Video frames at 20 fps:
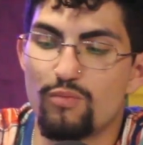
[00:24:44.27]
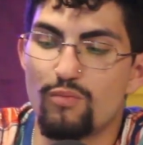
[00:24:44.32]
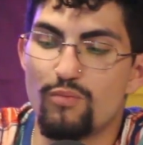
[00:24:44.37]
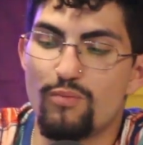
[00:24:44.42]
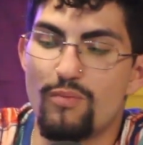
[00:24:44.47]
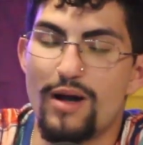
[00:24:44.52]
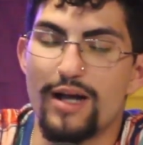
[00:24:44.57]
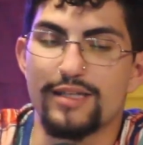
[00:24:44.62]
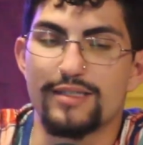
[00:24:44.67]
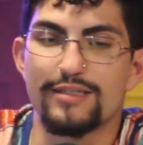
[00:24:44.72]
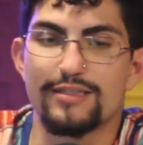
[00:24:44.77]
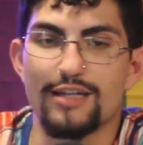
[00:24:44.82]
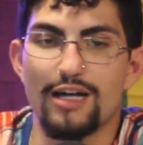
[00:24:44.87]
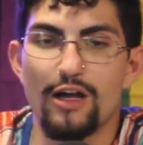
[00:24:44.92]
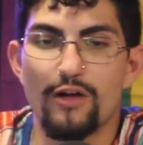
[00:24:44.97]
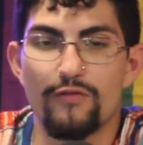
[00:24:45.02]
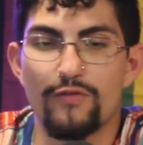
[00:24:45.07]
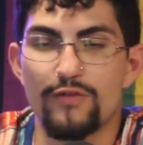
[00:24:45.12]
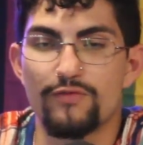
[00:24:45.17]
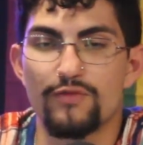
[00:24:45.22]

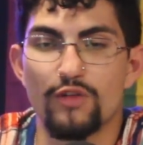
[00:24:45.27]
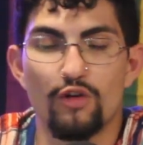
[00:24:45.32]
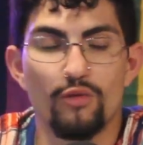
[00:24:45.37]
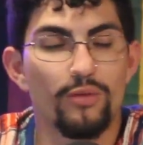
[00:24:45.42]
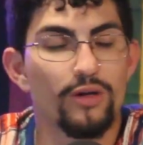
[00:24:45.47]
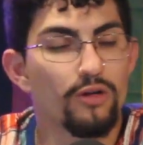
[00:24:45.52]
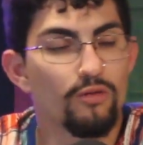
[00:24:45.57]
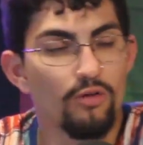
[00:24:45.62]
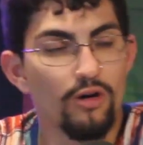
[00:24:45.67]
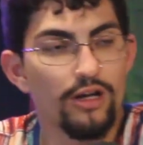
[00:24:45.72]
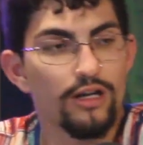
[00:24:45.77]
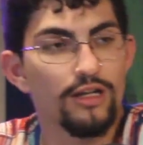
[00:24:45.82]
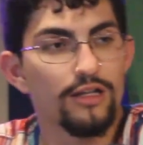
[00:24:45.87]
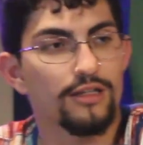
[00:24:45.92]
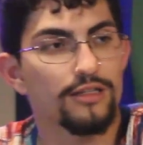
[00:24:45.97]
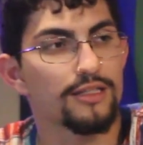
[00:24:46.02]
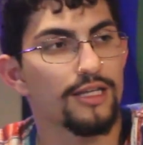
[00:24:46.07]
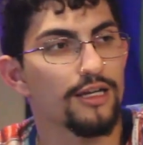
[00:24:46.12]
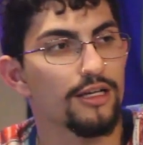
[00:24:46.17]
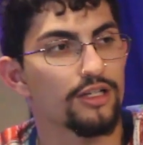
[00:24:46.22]
myself if nobody wanted
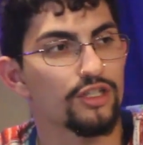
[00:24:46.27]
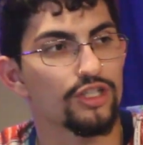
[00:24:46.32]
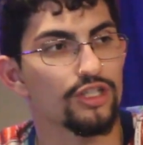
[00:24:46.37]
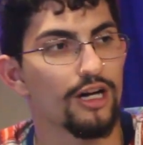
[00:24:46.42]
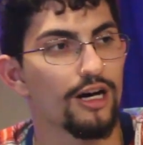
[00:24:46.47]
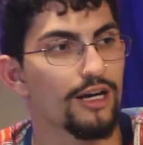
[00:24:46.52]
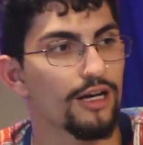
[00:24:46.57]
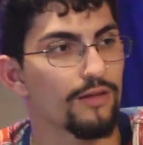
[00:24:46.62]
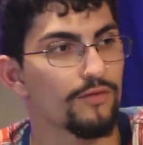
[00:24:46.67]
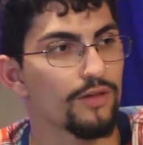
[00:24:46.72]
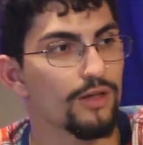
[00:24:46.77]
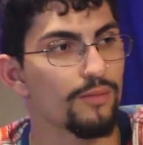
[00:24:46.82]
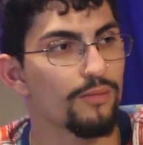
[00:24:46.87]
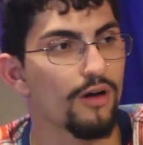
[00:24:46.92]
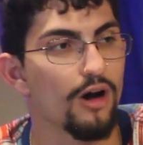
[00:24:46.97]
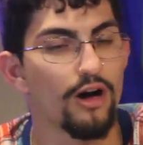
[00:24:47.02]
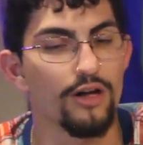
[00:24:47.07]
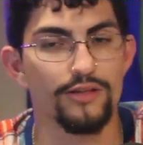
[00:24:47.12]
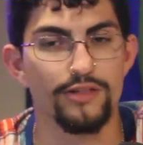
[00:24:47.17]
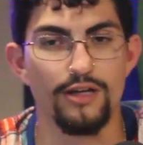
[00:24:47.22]
to take a shot of it,
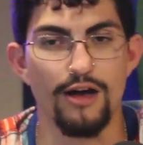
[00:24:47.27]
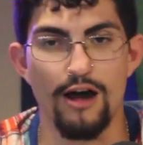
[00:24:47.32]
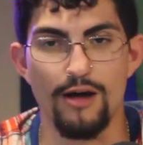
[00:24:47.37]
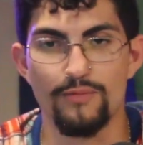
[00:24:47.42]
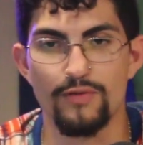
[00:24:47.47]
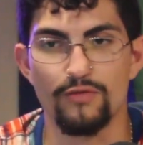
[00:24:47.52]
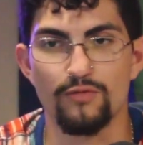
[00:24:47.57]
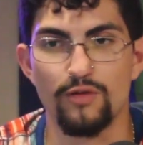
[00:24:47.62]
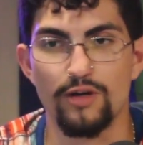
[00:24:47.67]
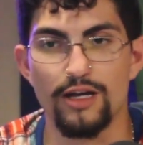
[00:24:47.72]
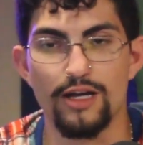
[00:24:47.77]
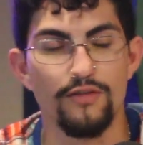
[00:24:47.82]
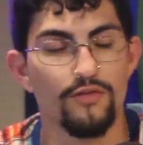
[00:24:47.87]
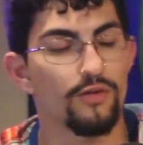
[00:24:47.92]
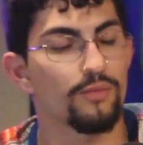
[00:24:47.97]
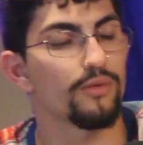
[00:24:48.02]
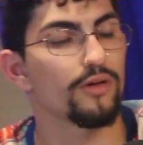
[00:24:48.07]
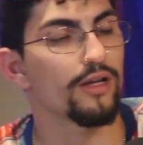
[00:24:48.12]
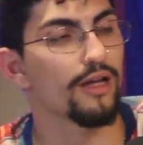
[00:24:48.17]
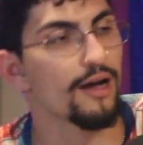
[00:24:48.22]
on top of what
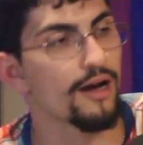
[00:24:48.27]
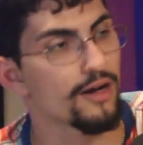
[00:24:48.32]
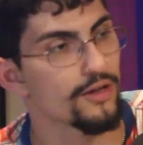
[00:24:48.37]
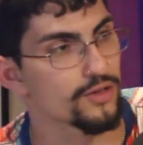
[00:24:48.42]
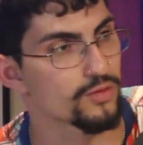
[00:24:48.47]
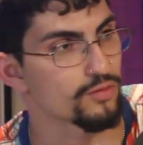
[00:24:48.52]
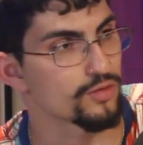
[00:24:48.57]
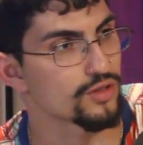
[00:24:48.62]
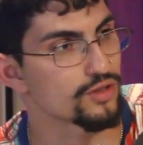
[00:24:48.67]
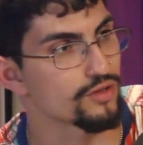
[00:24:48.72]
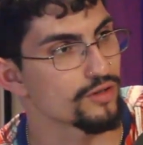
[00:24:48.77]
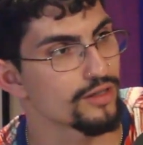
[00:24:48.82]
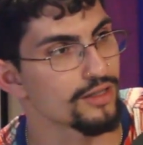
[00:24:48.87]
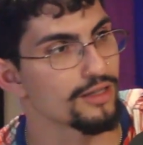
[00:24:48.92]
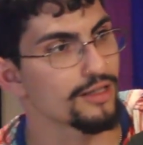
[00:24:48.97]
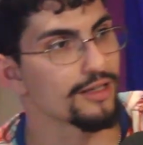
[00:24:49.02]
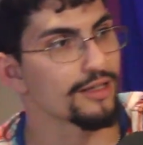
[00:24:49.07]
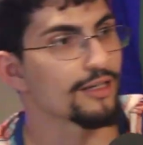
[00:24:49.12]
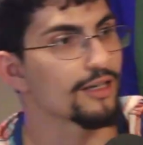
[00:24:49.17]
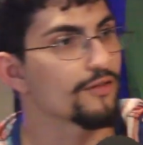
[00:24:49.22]
everybody else was
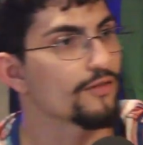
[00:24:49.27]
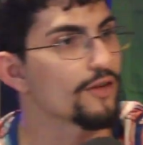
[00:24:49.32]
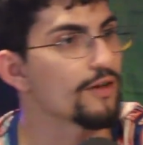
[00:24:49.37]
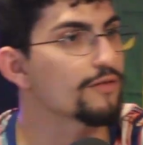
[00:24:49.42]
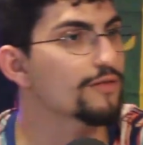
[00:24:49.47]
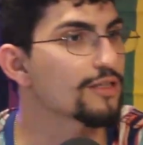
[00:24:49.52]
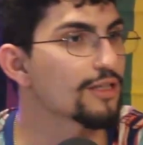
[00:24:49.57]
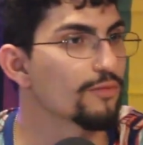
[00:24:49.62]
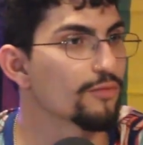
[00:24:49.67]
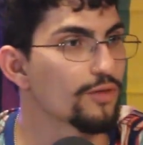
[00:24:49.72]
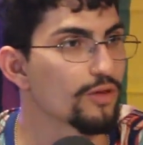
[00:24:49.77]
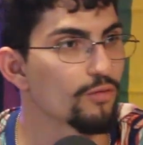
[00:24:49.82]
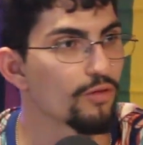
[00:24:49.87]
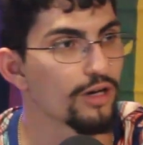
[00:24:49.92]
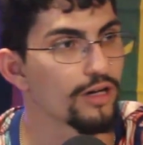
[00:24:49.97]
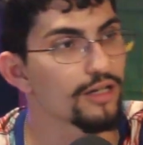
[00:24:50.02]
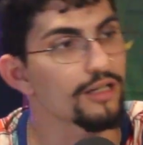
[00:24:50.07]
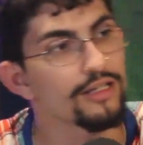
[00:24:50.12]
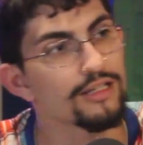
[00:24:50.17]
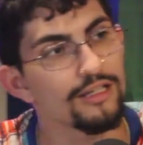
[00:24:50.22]
drinking, and if somebody
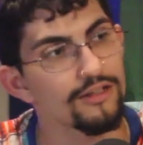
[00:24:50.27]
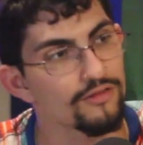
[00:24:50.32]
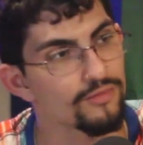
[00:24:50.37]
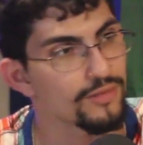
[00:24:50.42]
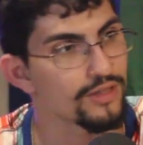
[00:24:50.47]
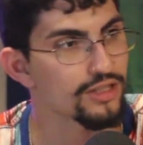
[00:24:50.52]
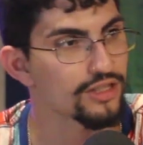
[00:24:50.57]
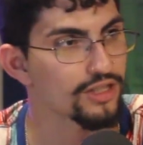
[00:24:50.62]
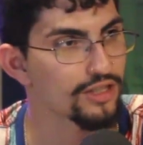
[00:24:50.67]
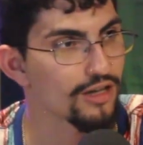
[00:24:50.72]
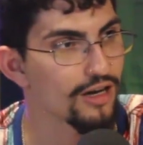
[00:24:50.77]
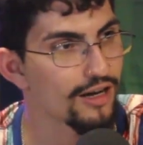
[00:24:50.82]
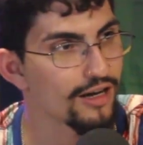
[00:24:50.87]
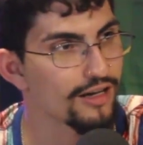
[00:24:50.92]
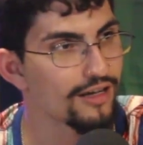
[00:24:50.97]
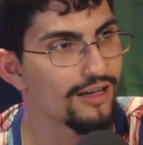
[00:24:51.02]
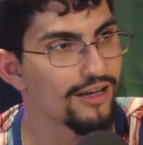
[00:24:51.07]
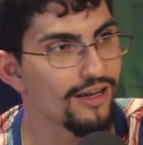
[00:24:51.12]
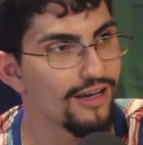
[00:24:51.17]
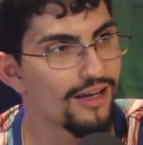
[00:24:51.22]
wanted to give me a
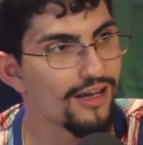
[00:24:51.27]
shot.